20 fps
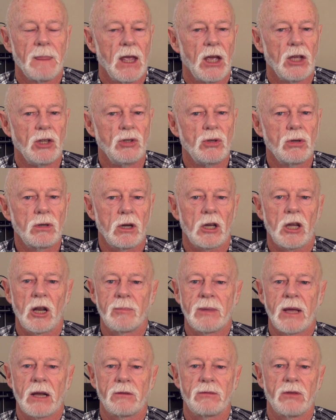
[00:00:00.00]
you're not going to
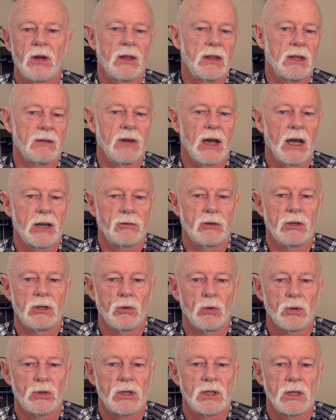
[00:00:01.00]
be able to fly the Avata
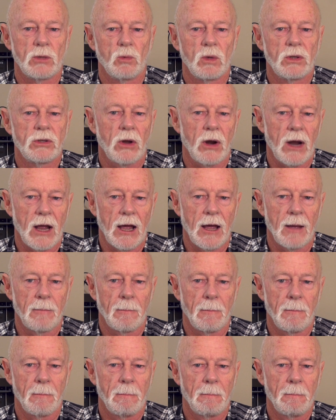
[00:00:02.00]
indoors, because it will not arm.